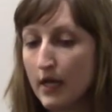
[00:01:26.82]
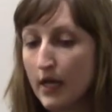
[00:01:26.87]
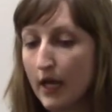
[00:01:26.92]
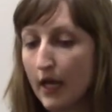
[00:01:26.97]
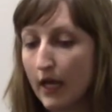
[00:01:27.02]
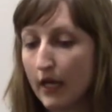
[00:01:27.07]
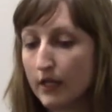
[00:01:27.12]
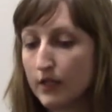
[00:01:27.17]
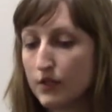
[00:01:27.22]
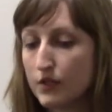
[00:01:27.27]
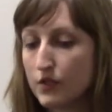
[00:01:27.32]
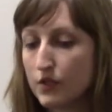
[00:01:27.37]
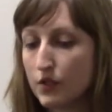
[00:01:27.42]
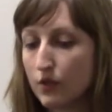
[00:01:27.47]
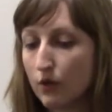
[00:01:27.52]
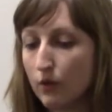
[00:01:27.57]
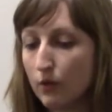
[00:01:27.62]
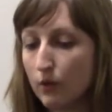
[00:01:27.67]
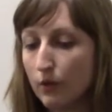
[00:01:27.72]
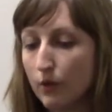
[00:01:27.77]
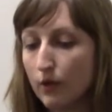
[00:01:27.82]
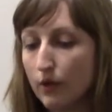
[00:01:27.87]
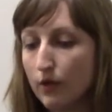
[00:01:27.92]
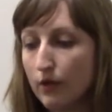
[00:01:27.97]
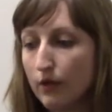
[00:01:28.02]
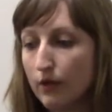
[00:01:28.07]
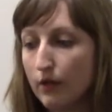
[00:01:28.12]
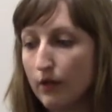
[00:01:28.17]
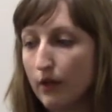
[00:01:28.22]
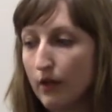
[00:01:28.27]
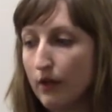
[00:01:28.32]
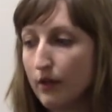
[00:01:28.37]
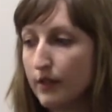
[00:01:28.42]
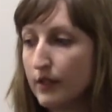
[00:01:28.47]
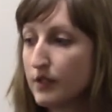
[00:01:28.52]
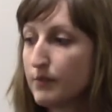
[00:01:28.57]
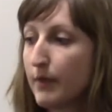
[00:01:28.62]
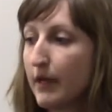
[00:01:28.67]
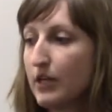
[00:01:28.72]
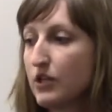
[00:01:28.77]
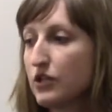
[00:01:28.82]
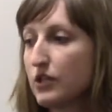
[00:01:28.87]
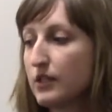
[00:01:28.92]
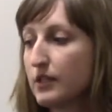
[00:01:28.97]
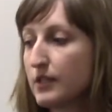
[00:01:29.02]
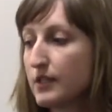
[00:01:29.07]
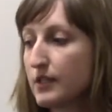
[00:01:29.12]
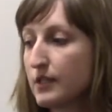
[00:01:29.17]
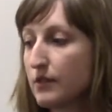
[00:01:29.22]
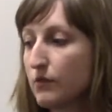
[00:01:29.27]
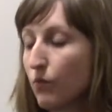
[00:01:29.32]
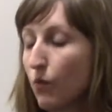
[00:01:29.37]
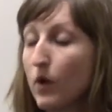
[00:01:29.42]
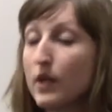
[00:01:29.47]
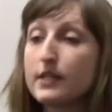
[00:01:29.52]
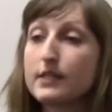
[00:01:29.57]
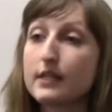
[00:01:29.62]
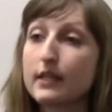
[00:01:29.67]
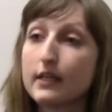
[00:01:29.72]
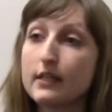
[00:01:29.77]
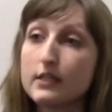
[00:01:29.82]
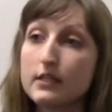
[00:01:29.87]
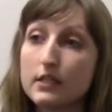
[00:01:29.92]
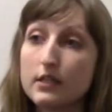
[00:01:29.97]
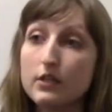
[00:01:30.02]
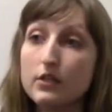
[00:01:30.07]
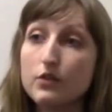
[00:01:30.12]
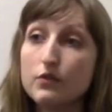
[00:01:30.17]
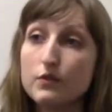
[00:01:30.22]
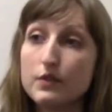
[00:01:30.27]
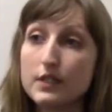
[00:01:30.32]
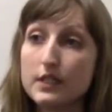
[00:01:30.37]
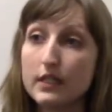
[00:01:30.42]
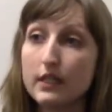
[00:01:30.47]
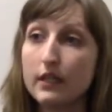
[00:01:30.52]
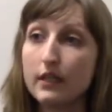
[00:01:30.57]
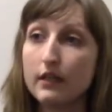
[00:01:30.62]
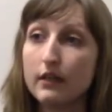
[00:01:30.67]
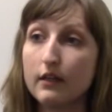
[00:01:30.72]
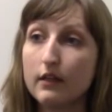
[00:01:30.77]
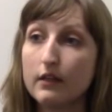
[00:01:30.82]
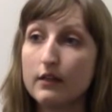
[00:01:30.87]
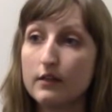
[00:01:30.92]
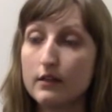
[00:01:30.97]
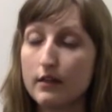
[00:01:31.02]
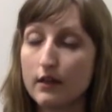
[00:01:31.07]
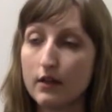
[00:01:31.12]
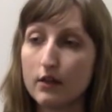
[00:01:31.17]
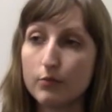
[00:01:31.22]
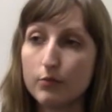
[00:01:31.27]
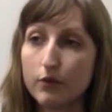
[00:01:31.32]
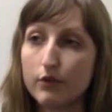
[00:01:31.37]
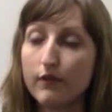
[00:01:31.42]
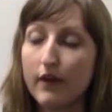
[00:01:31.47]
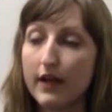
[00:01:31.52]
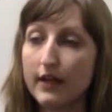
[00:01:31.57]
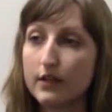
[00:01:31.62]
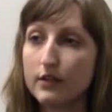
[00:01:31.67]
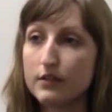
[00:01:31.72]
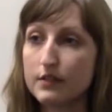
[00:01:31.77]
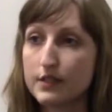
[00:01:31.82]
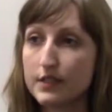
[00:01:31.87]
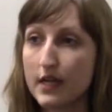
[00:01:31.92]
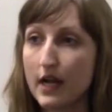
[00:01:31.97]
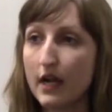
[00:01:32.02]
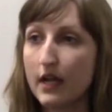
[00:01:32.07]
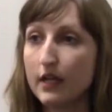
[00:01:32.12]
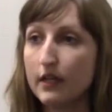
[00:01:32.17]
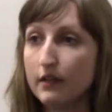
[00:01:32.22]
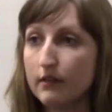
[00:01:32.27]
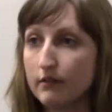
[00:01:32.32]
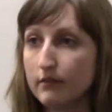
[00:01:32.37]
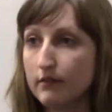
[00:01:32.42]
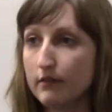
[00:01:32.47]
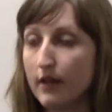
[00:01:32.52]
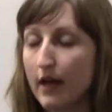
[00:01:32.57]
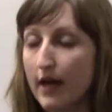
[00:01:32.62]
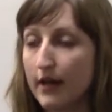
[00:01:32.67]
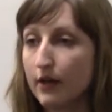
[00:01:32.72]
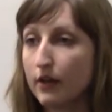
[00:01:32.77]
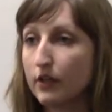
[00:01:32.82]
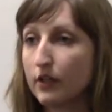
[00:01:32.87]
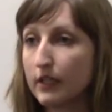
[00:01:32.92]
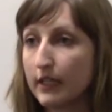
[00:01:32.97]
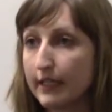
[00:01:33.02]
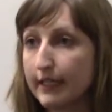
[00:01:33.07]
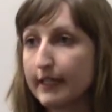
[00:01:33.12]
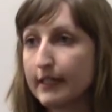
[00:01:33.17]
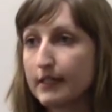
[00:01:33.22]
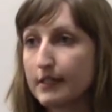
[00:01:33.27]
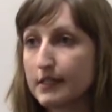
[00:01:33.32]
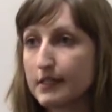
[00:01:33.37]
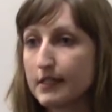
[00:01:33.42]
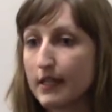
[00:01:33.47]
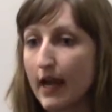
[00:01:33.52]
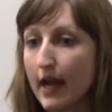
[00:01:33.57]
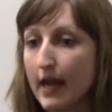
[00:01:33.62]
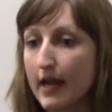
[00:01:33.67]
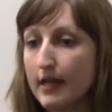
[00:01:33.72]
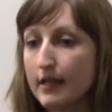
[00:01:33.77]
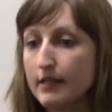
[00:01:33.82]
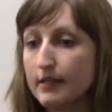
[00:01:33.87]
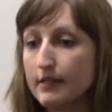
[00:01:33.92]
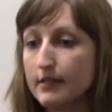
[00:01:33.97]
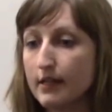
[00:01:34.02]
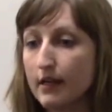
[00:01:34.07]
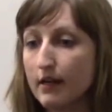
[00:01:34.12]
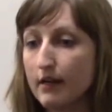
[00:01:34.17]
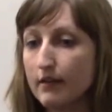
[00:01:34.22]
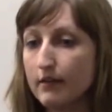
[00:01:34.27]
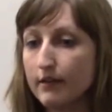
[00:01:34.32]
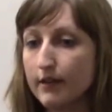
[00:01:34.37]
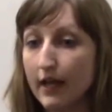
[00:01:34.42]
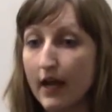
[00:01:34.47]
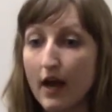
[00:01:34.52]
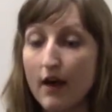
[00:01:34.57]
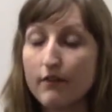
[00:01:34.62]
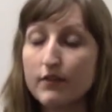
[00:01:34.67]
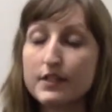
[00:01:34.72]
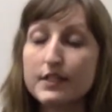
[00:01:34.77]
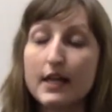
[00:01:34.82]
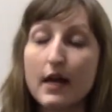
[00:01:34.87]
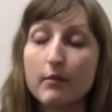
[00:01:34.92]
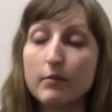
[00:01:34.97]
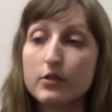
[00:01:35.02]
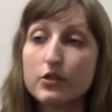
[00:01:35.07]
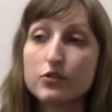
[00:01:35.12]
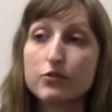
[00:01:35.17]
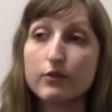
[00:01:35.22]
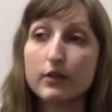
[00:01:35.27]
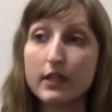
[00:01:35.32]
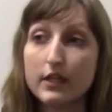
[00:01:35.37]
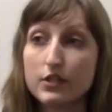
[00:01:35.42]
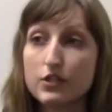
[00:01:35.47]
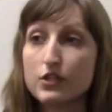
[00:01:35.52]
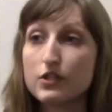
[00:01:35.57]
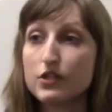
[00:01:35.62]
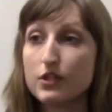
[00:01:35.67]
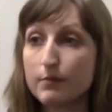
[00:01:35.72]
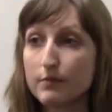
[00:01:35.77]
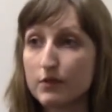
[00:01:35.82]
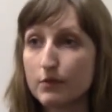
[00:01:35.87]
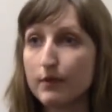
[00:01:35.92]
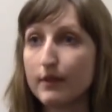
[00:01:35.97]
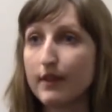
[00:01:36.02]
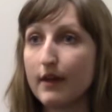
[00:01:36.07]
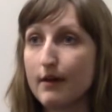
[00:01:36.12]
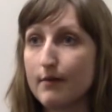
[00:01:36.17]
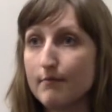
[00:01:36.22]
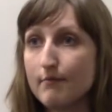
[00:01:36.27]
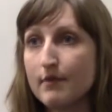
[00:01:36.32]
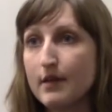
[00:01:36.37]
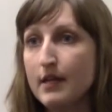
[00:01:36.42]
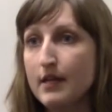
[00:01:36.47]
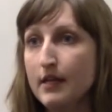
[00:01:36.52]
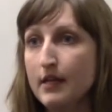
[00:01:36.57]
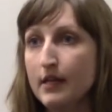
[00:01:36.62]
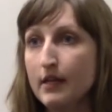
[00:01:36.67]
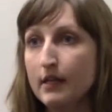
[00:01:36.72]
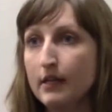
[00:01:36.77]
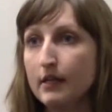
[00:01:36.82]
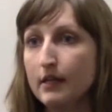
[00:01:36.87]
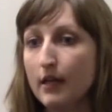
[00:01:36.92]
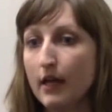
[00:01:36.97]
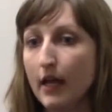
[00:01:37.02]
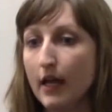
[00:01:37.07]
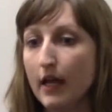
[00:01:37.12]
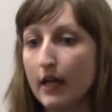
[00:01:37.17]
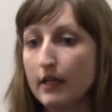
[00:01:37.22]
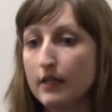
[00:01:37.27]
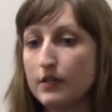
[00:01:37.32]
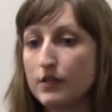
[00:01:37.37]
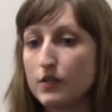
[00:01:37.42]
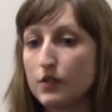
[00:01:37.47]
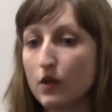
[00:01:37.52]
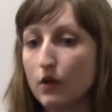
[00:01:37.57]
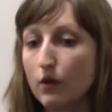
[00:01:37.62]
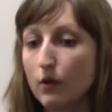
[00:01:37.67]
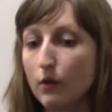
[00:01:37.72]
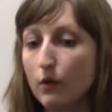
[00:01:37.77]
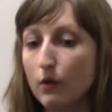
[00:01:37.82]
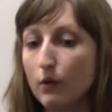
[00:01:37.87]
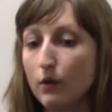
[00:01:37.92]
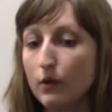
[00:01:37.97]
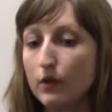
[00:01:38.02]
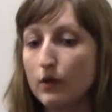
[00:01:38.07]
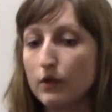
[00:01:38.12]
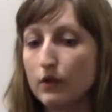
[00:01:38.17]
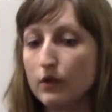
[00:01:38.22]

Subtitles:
And so these patients want to continue seeing their providers at our clinics, and they have established relationships with them. And so